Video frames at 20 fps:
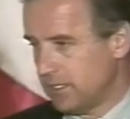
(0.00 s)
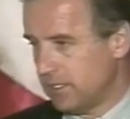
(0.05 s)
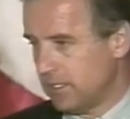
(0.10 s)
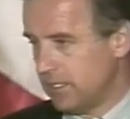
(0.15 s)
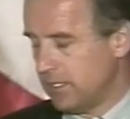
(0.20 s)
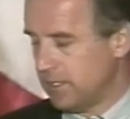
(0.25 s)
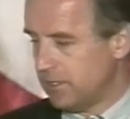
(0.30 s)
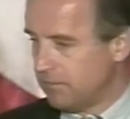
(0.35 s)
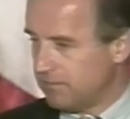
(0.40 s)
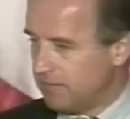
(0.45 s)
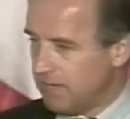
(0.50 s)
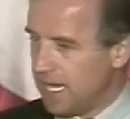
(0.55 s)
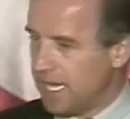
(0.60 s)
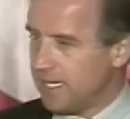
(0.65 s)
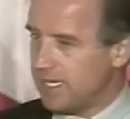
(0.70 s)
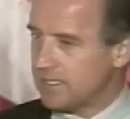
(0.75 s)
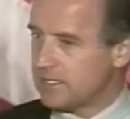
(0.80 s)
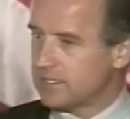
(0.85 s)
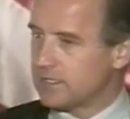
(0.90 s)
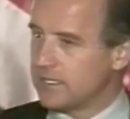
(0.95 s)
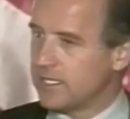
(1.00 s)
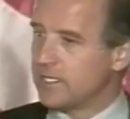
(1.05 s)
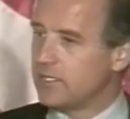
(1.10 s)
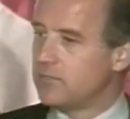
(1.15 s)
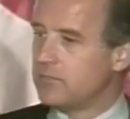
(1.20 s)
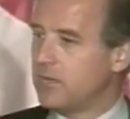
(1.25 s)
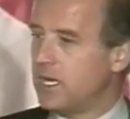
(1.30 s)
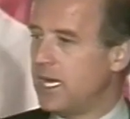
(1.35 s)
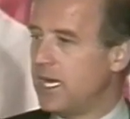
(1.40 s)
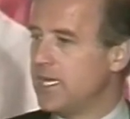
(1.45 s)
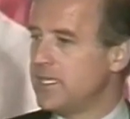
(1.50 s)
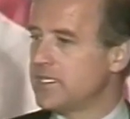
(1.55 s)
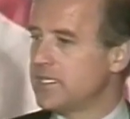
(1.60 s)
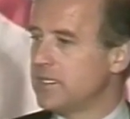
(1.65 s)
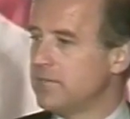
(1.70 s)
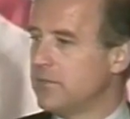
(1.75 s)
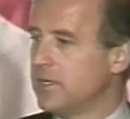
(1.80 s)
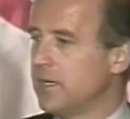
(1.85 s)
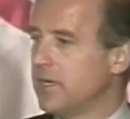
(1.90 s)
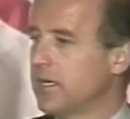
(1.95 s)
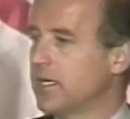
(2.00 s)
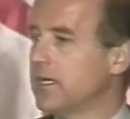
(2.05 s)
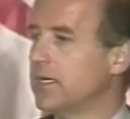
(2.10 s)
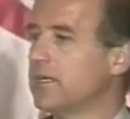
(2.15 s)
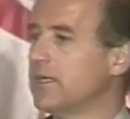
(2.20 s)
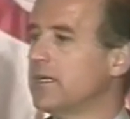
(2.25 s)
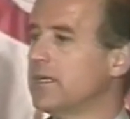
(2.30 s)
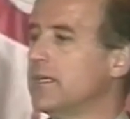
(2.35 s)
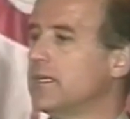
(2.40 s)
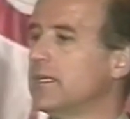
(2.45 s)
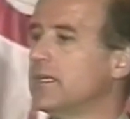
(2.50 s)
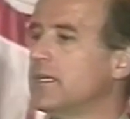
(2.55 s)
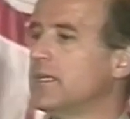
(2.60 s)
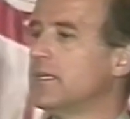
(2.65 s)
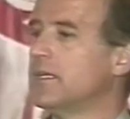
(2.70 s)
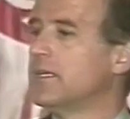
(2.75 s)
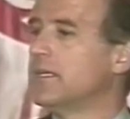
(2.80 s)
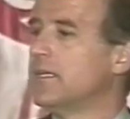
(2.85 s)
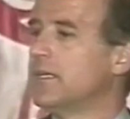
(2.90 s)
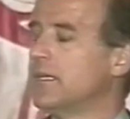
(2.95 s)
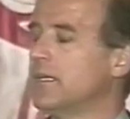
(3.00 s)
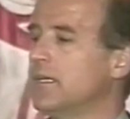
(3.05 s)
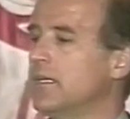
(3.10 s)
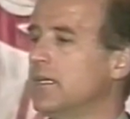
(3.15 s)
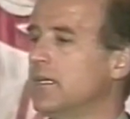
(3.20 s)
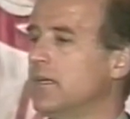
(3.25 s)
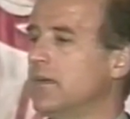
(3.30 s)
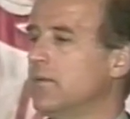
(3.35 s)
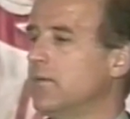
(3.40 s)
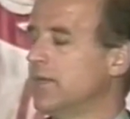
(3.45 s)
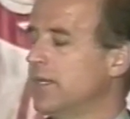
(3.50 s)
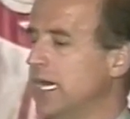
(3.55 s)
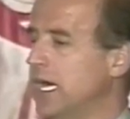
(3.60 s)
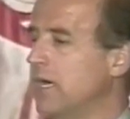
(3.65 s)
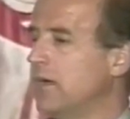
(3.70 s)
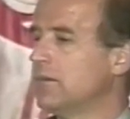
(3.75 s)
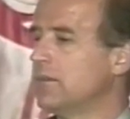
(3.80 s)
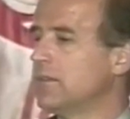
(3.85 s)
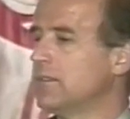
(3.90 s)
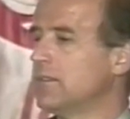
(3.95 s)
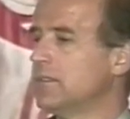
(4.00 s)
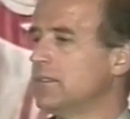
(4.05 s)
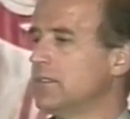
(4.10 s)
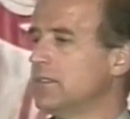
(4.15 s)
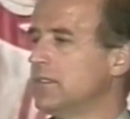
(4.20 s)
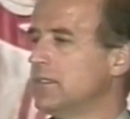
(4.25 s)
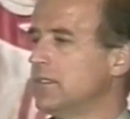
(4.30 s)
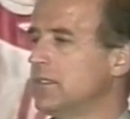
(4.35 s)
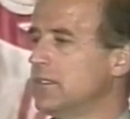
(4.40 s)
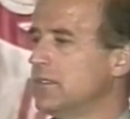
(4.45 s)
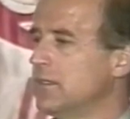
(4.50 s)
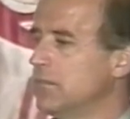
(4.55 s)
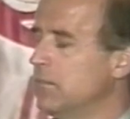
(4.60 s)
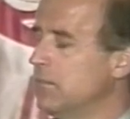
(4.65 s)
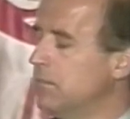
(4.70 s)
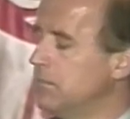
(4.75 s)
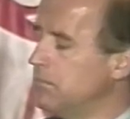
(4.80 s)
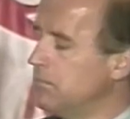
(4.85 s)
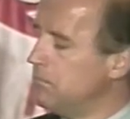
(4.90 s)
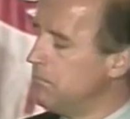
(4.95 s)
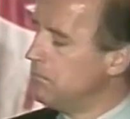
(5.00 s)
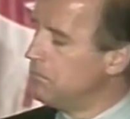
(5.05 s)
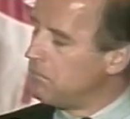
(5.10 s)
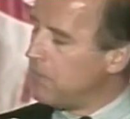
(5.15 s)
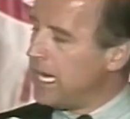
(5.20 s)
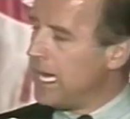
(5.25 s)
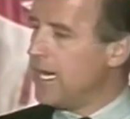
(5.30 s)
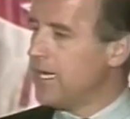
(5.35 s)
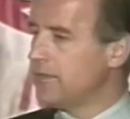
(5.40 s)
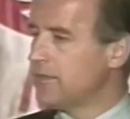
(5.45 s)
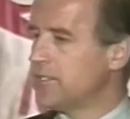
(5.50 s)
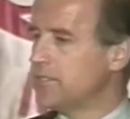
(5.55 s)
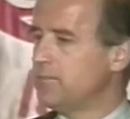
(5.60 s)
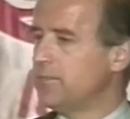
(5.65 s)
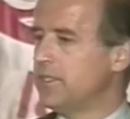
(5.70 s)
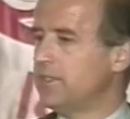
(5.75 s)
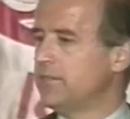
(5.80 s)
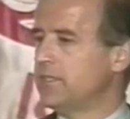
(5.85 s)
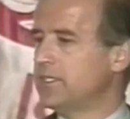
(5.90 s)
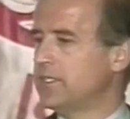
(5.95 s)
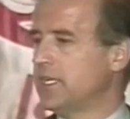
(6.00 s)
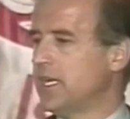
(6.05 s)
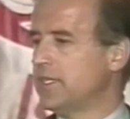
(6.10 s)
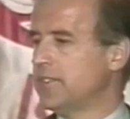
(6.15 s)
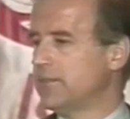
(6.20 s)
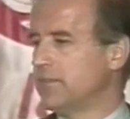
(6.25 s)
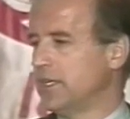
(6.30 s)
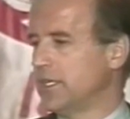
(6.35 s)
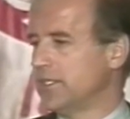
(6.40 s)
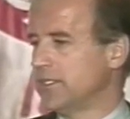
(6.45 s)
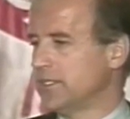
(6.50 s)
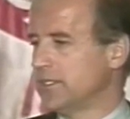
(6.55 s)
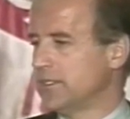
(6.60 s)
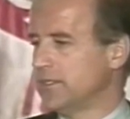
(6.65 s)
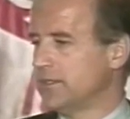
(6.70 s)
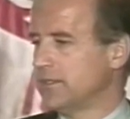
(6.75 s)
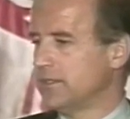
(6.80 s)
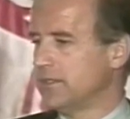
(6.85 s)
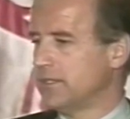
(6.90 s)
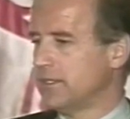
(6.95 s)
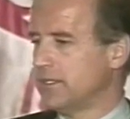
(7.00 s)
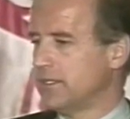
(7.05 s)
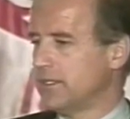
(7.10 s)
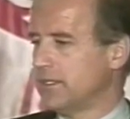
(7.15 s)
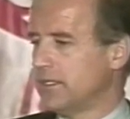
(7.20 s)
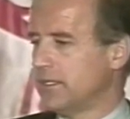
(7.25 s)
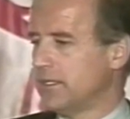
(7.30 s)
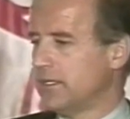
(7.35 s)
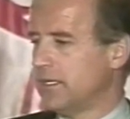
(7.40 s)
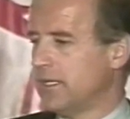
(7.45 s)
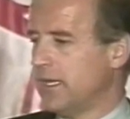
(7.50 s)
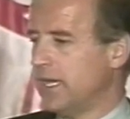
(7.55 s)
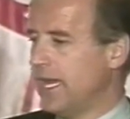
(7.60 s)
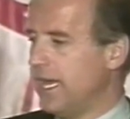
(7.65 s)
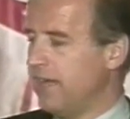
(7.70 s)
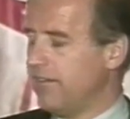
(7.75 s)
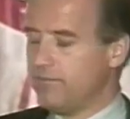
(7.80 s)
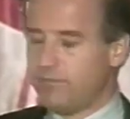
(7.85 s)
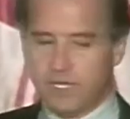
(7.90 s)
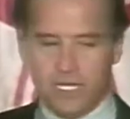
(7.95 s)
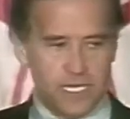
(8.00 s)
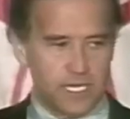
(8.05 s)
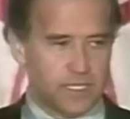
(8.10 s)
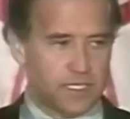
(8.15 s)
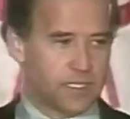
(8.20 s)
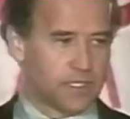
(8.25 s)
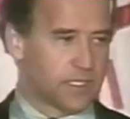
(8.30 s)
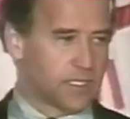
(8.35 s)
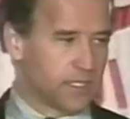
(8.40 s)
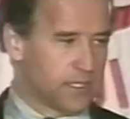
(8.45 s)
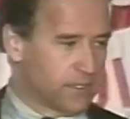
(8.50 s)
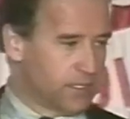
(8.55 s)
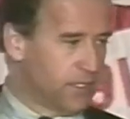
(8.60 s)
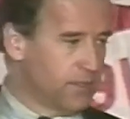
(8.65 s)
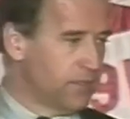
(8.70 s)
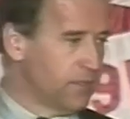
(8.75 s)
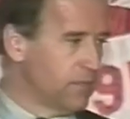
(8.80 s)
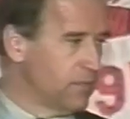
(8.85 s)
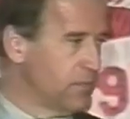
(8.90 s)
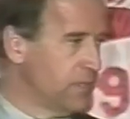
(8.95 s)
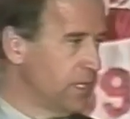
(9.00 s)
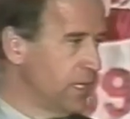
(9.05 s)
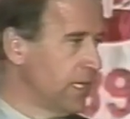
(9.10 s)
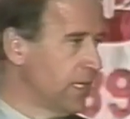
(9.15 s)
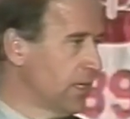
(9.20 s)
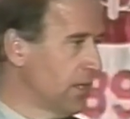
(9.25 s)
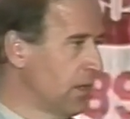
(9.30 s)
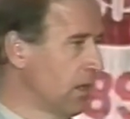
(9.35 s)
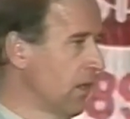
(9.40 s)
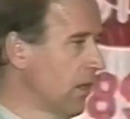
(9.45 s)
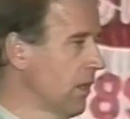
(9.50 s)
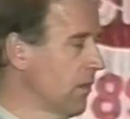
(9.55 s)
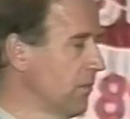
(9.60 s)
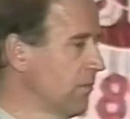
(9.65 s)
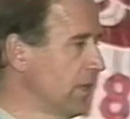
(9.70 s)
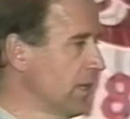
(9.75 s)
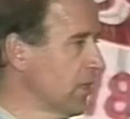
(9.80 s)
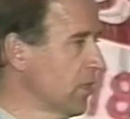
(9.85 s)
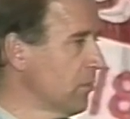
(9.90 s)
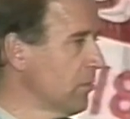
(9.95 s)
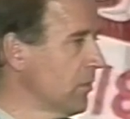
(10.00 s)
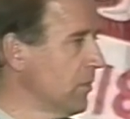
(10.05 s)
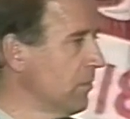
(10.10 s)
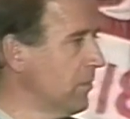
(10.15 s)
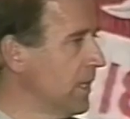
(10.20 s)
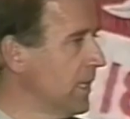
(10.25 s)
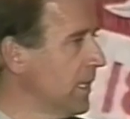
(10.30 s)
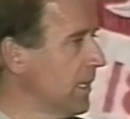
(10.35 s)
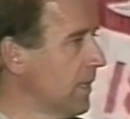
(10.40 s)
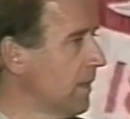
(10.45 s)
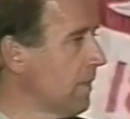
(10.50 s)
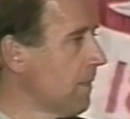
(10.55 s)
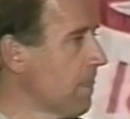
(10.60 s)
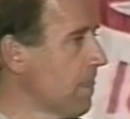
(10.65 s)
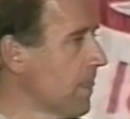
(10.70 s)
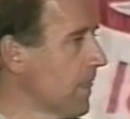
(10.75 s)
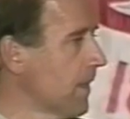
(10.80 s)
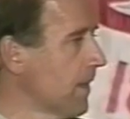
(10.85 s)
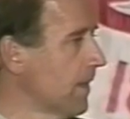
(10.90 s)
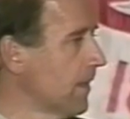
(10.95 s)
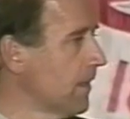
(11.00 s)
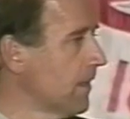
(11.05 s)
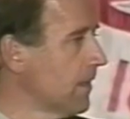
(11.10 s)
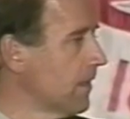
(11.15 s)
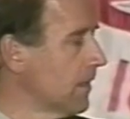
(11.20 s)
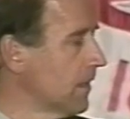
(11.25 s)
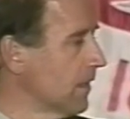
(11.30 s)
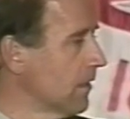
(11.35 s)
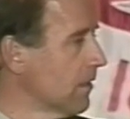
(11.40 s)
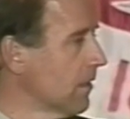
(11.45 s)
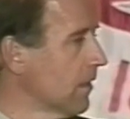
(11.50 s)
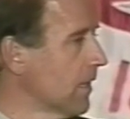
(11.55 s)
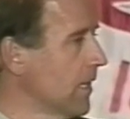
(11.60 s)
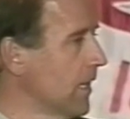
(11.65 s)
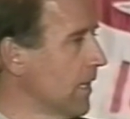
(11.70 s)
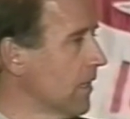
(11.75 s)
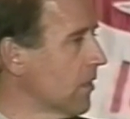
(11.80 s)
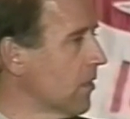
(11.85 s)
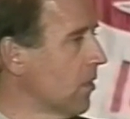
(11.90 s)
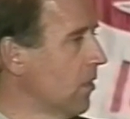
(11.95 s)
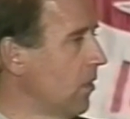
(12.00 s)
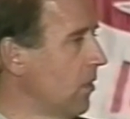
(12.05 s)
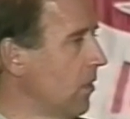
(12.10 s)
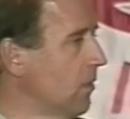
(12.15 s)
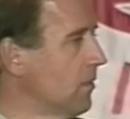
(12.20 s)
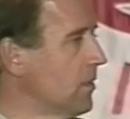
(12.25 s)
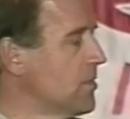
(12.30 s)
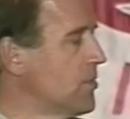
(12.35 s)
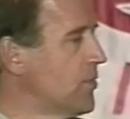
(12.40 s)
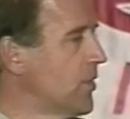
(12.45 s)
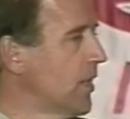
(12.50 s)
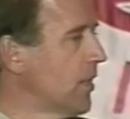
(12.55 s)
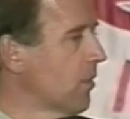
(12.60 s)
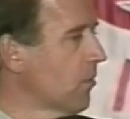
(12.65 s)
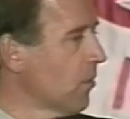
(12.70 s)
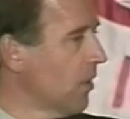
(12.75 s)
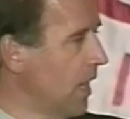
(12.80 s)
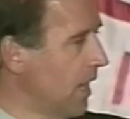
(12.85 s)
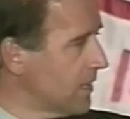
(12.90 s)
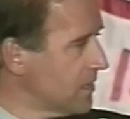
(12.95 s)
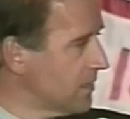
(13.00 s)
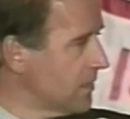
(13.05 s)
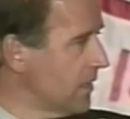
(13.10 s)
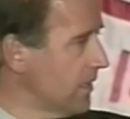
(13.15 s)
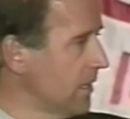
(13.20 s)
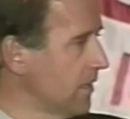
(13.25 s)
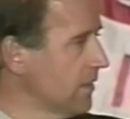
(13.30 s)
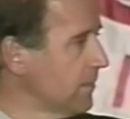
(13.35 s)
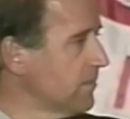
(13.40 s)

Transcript: And the finest legal minds in America, without the mildest bit of exaggeration, have been and continue to be and are available to me literally on call, the generosity